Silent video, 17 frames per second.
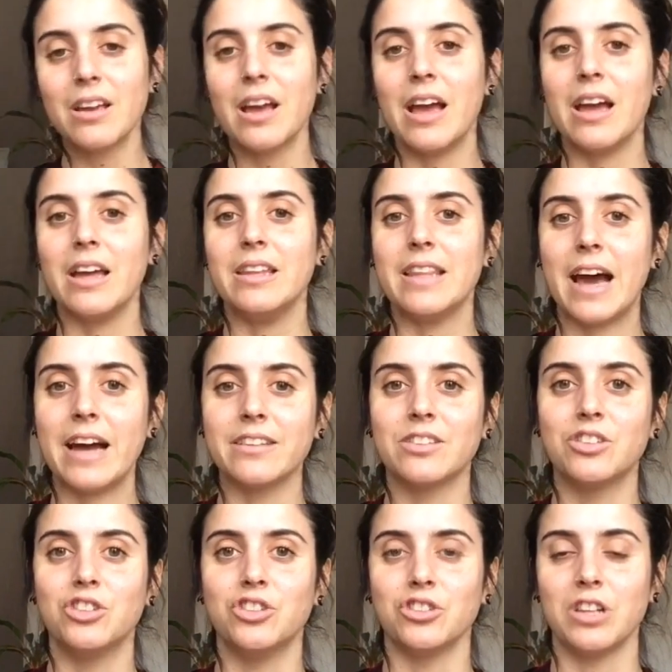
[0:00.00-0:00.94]
And
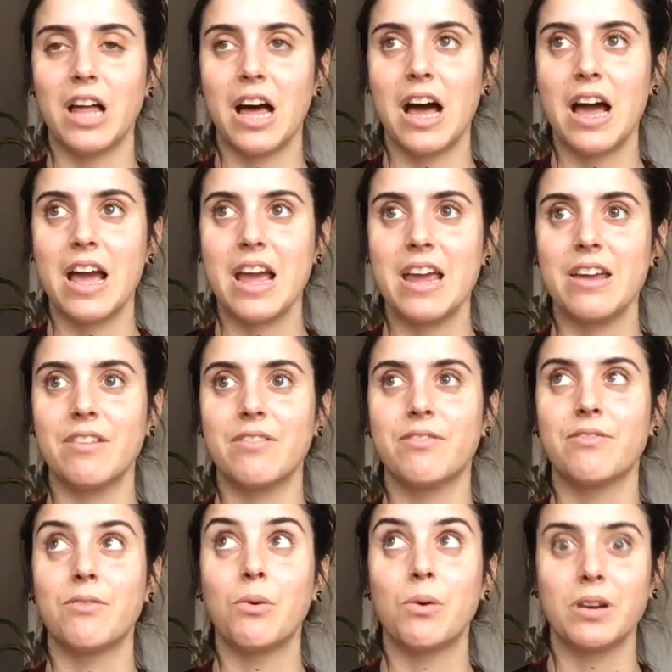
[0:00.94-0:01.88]
that's July
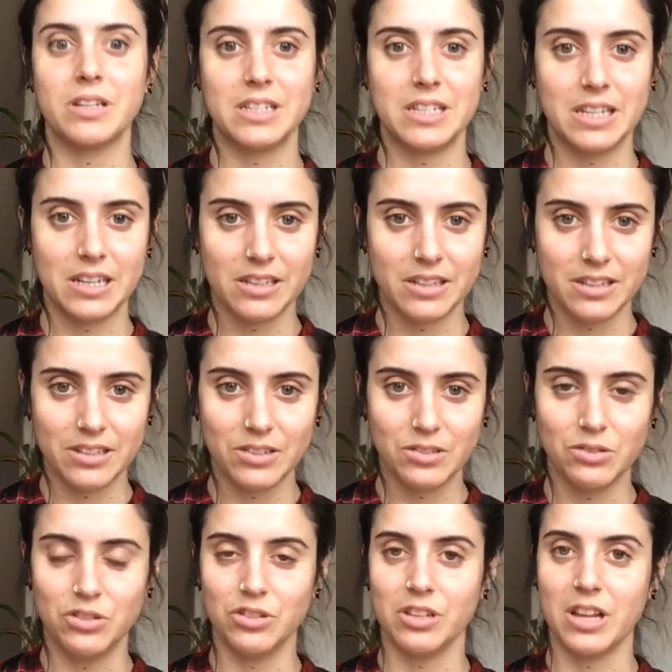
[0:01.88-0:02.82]
14th
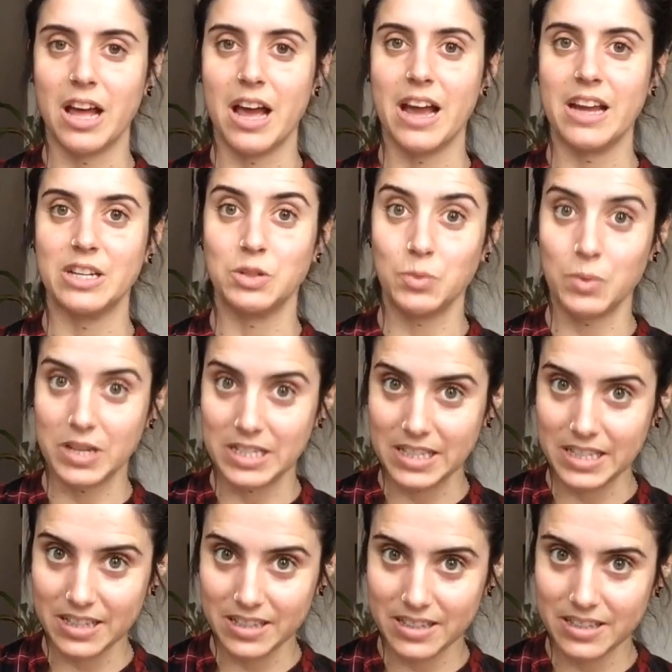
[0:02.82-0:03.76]
to July
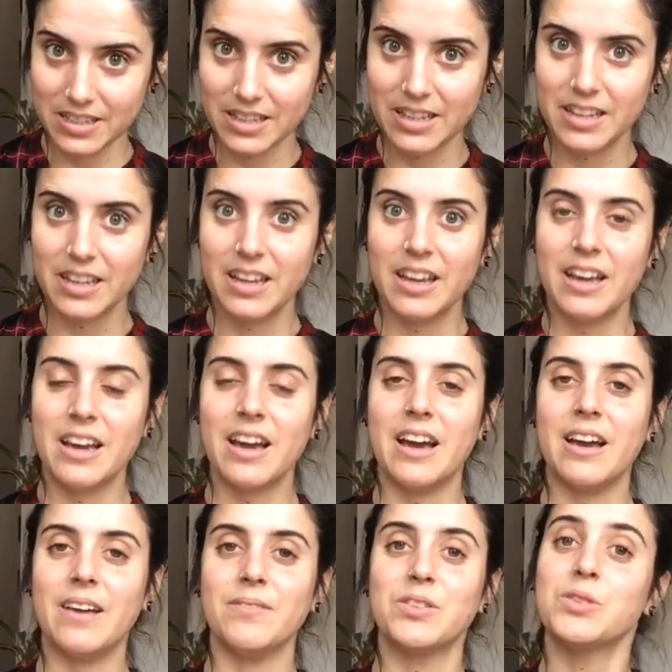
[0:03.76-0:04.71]

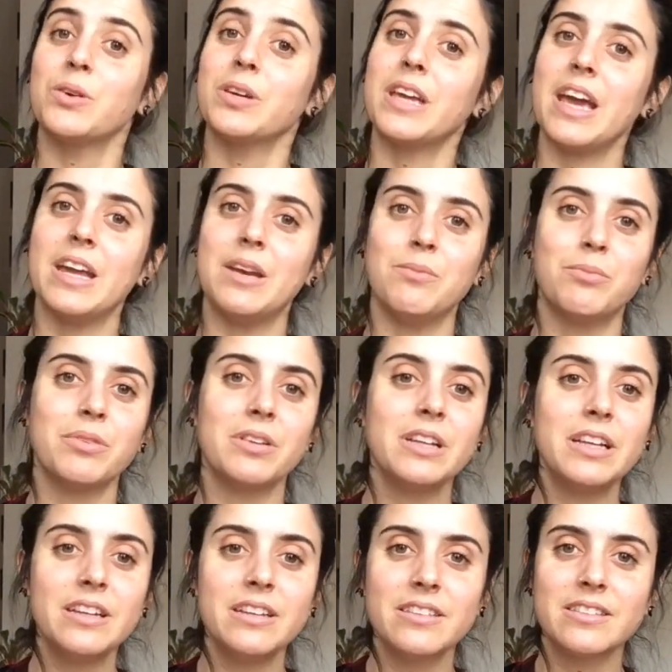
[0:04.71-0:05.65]
20th. So again,
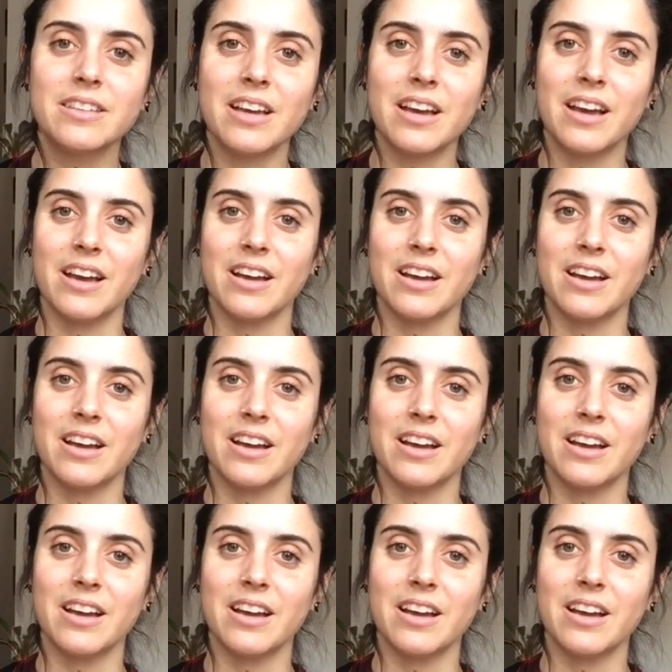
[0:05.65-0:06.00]
please